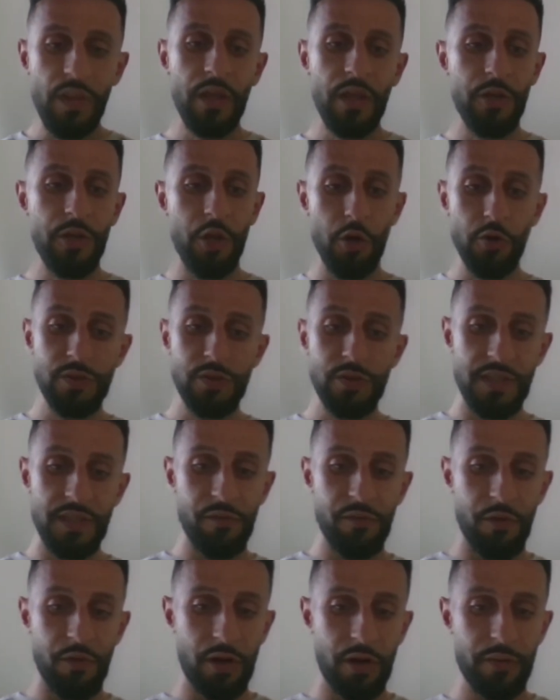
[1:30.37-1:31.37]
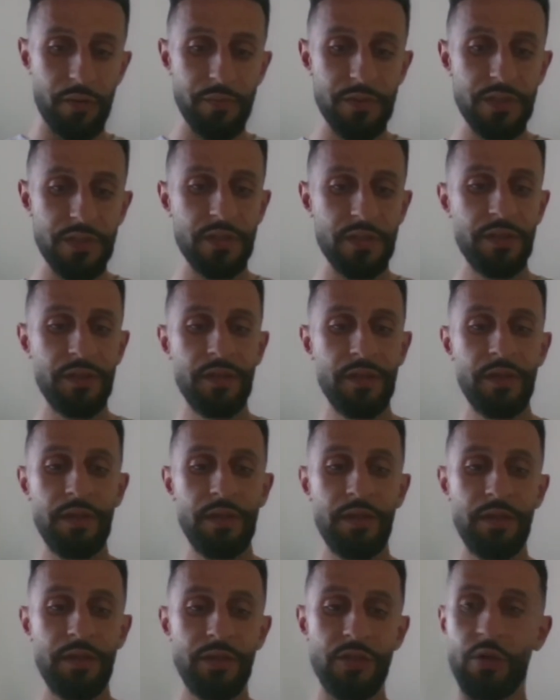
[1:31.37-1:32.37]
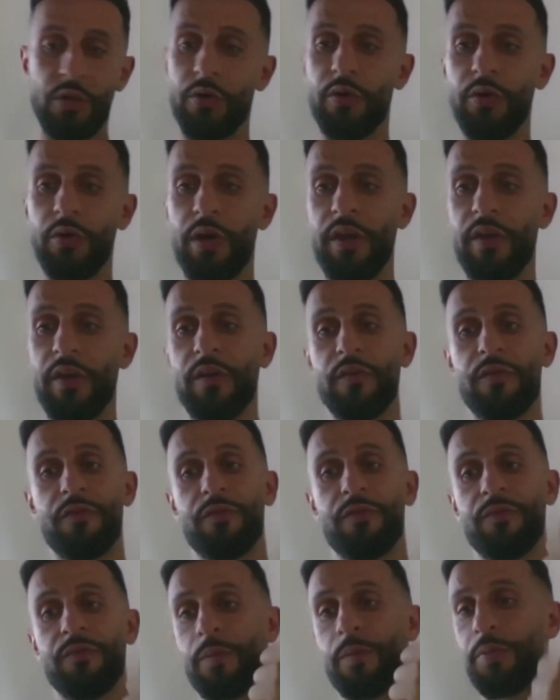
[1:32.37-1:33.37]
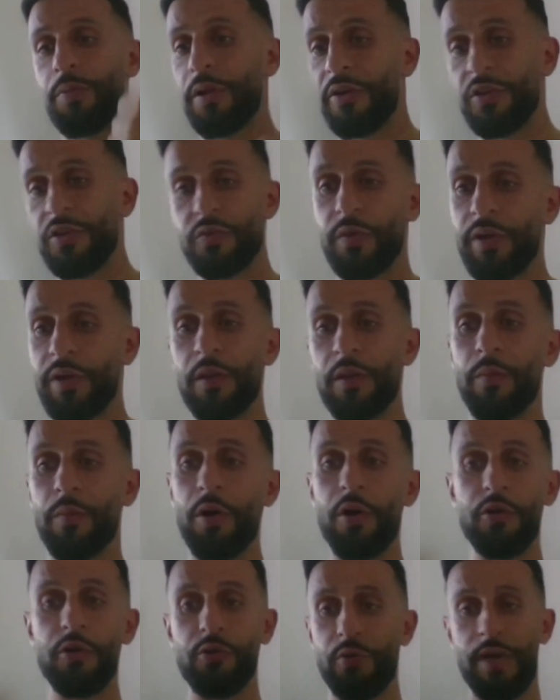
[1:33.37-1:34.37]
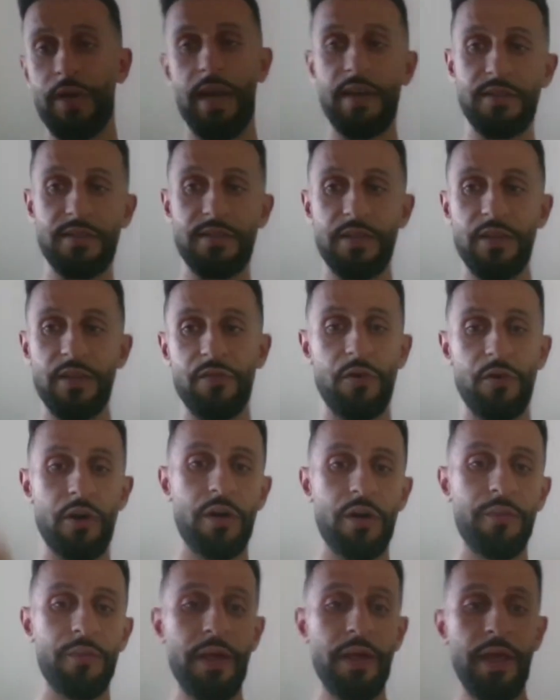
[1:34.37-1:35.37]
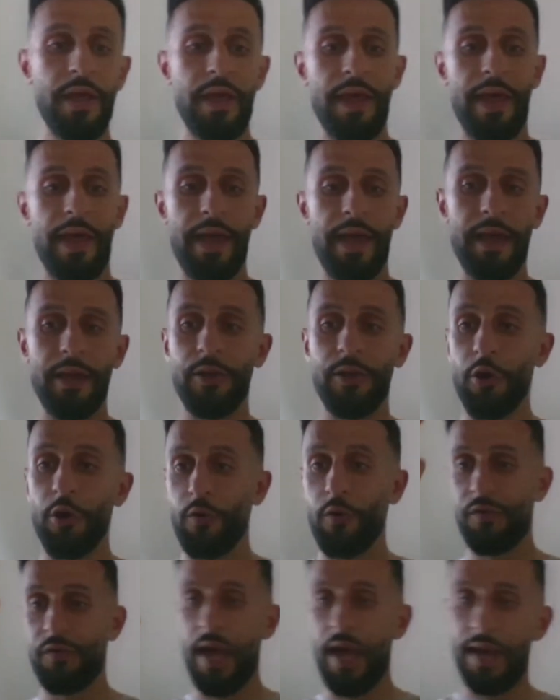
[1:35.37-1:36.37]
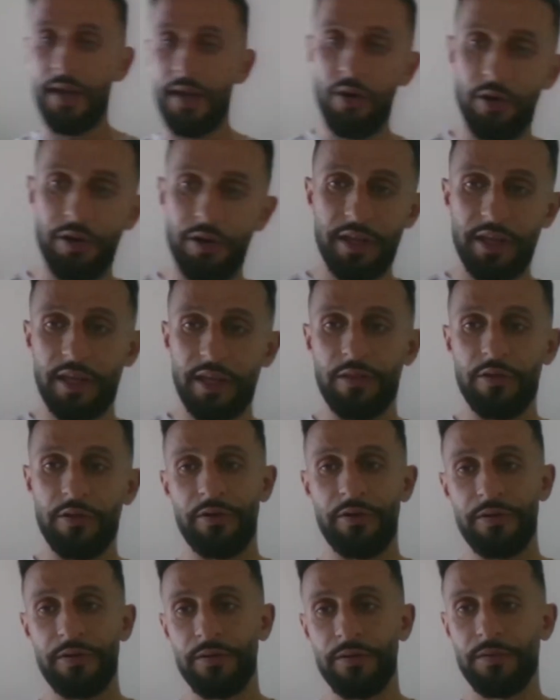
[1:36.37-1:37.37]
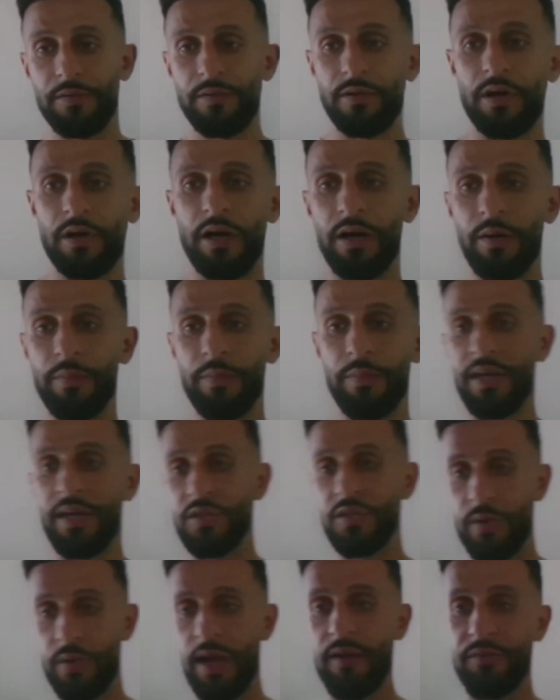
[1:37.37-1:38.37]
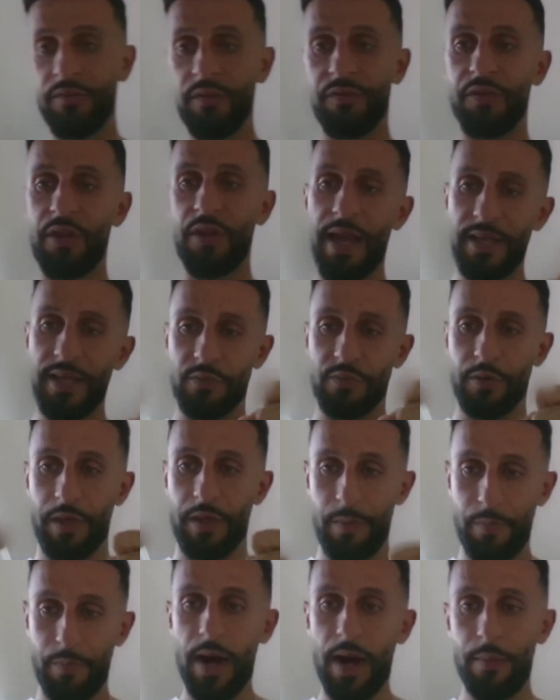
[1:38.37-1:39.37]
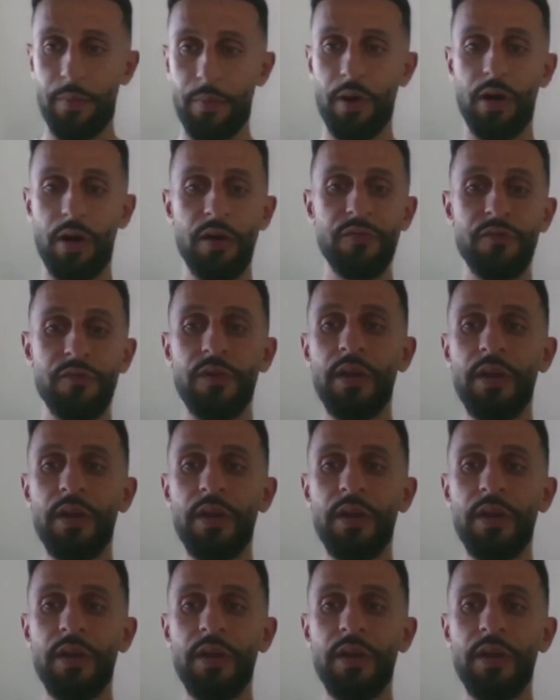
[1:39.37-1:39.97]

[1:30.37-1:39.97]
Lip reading: no stiff arms. So if the player's running the ball, you can't stiff arm, and no flag guarding either. Because we have the flags where they pop off,